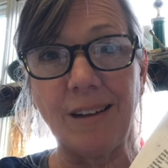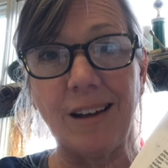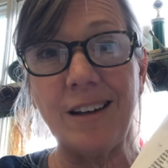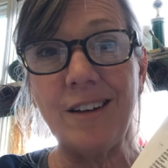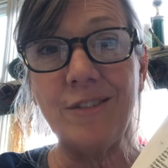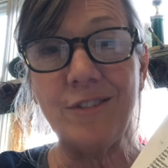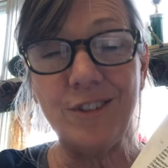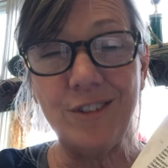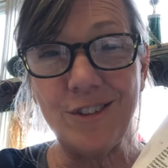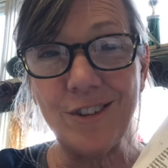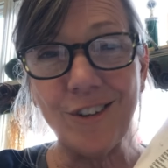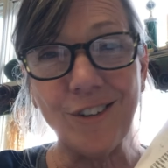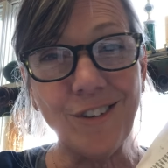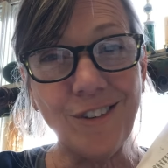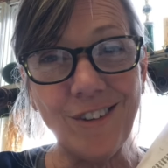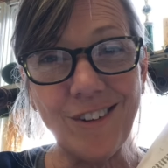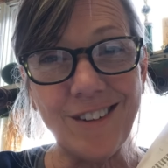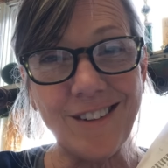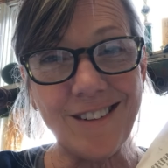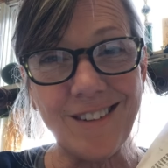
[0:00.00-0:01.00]
If you don't,
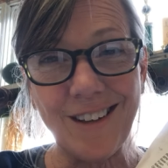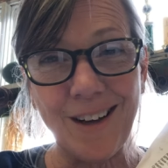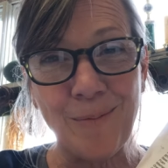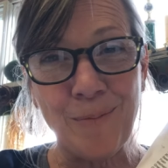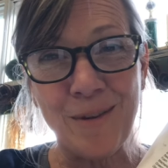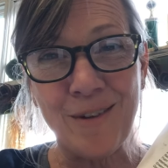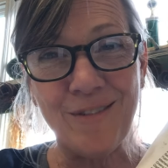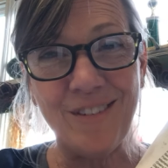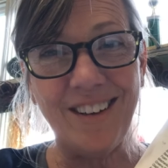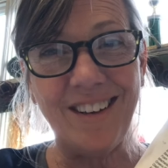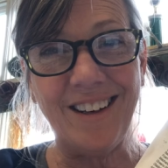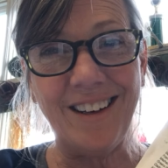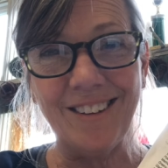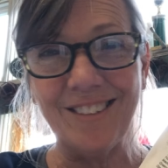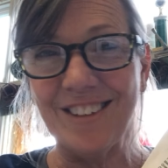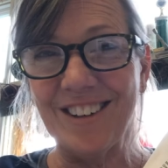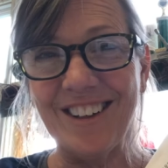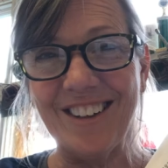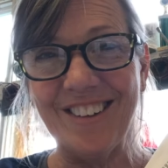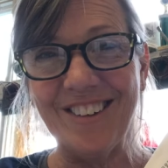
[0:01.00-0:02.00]
you can stop the
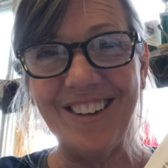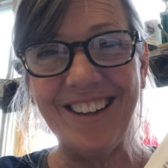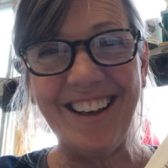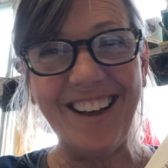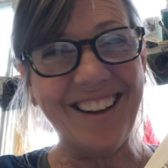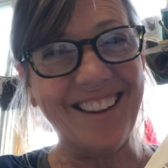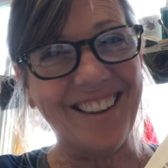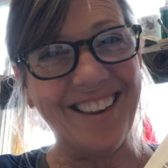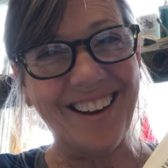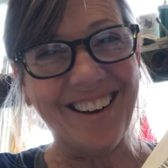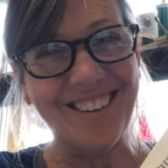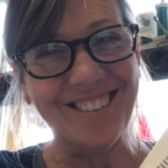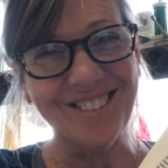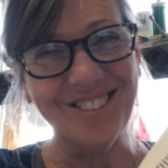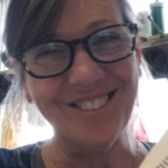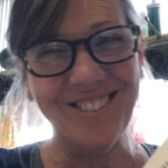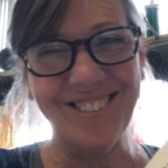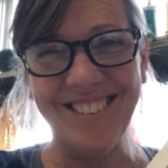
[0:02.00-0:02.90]
video and go and get them.